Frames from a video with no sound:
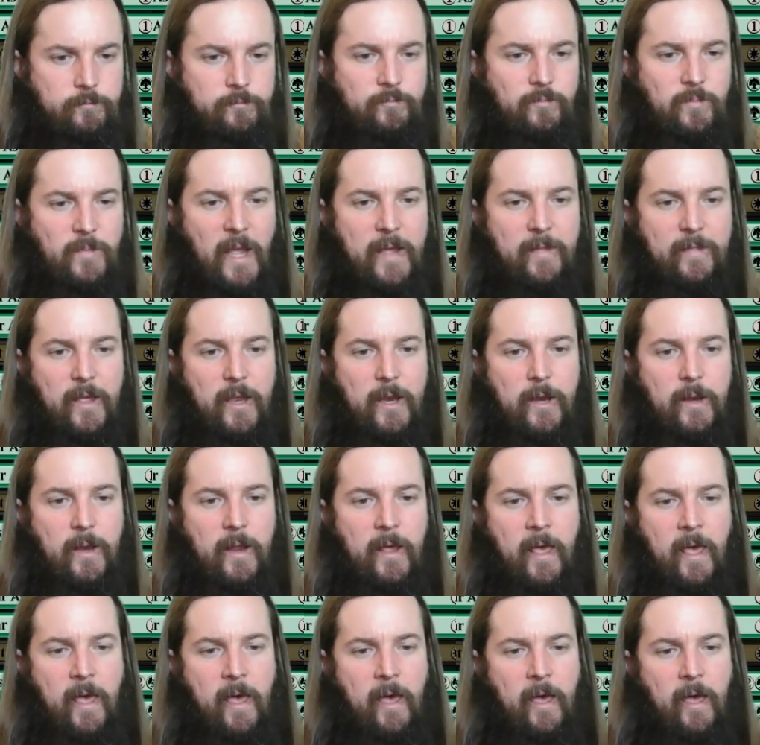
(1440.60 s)
And then
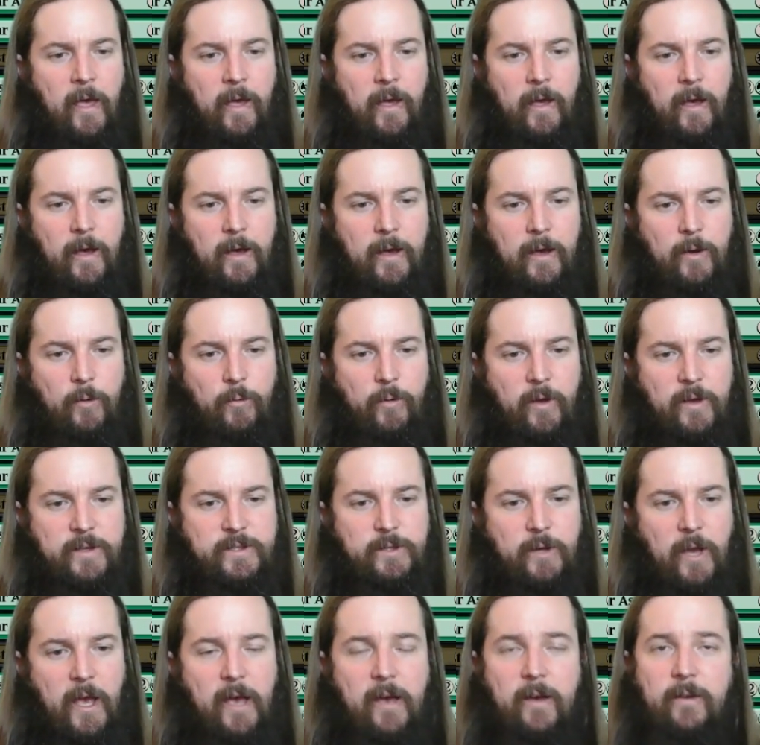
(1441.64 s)
we
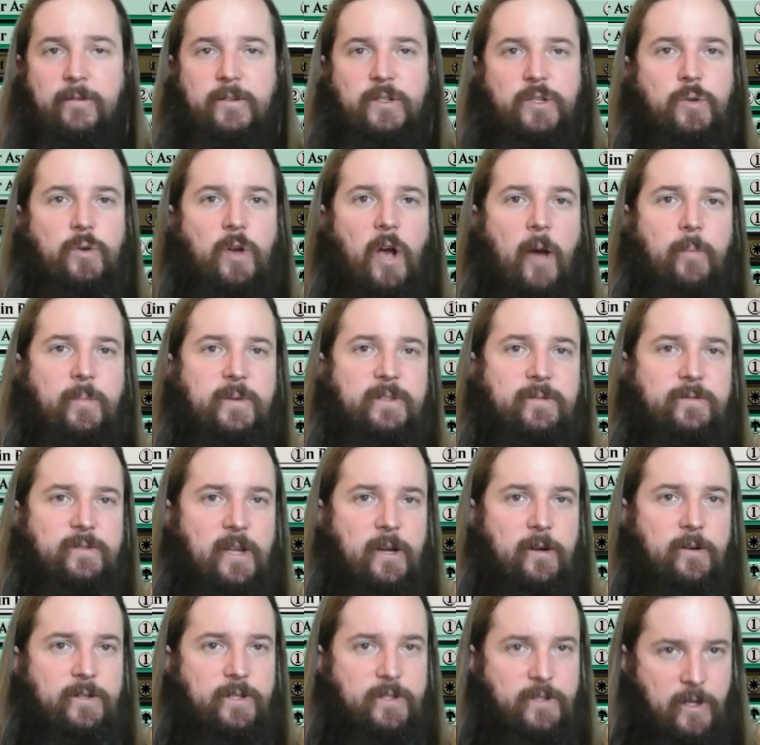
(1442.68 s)
also have 2 copies of
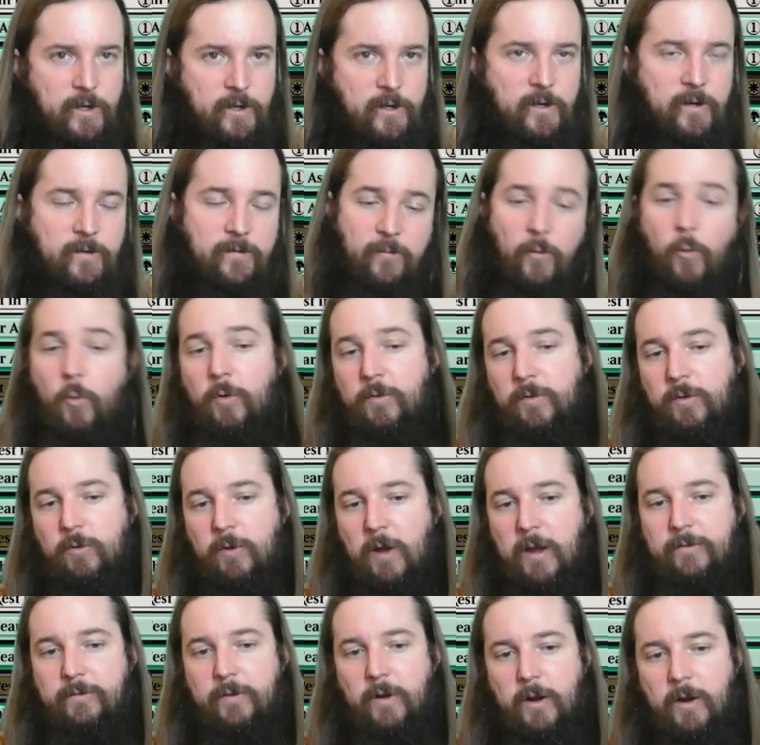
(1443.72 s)
Terra Sunder for the
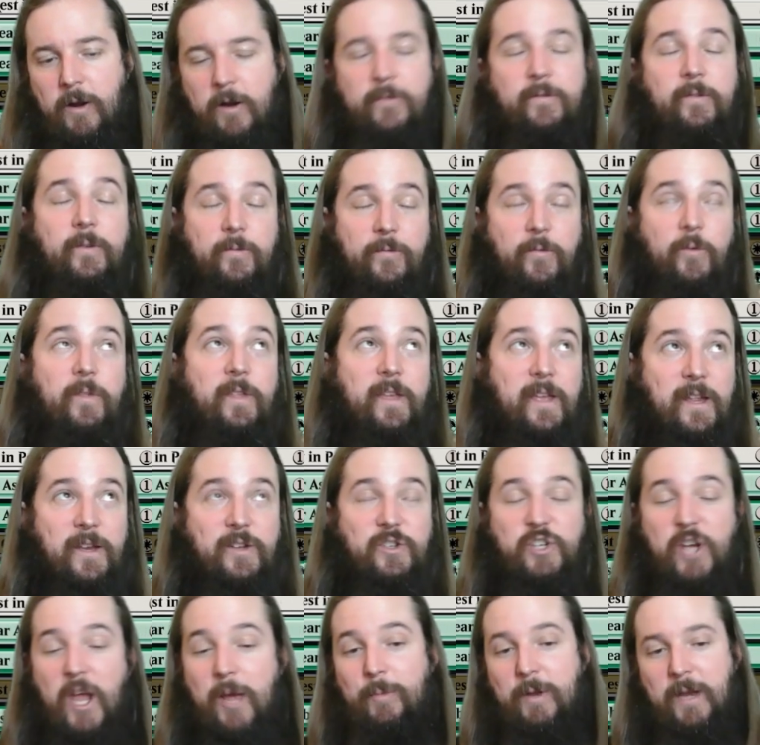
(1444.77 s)
graveyard, or for the
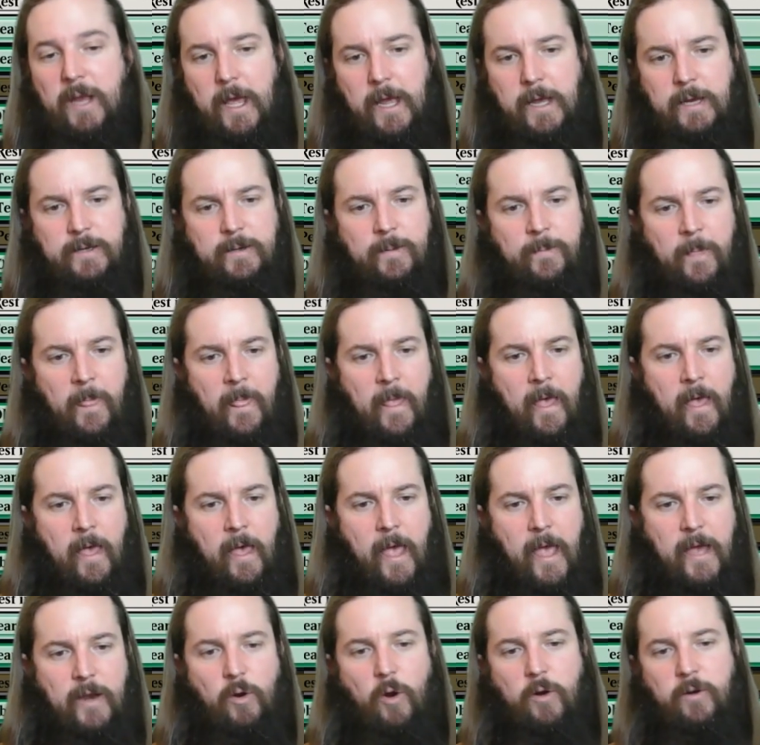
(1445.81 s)
enchantment hate
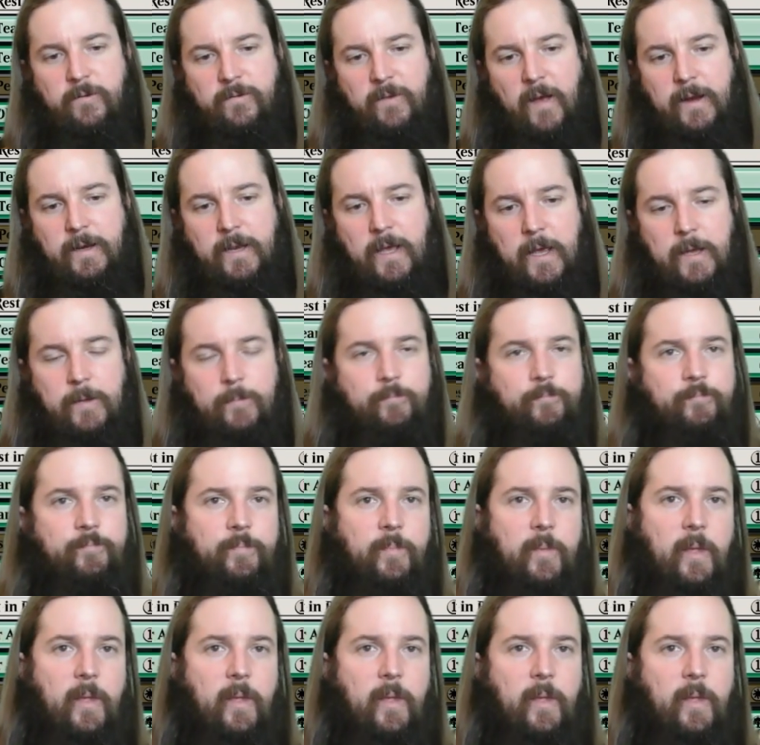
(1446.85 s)
and artifact hate.